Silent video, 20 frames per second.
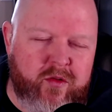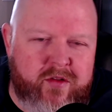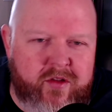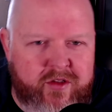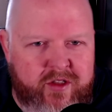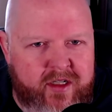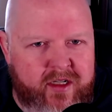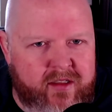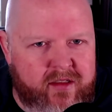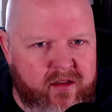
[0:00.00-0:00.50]
So
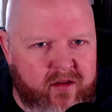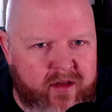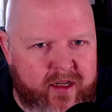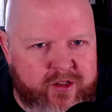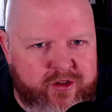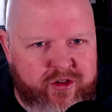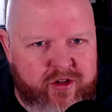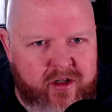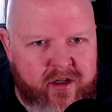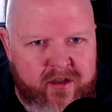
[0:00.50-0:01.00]
she gets a little
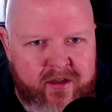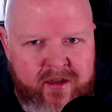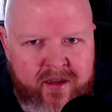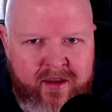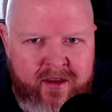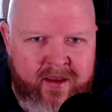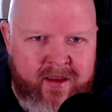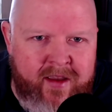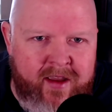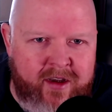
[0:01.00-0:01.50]
extra.
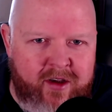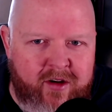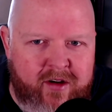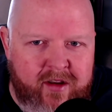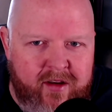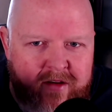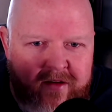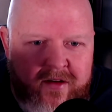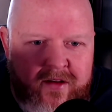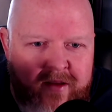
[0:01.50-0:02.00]
Yeah. You
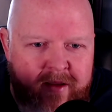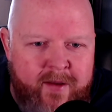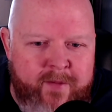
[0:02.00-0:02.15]
can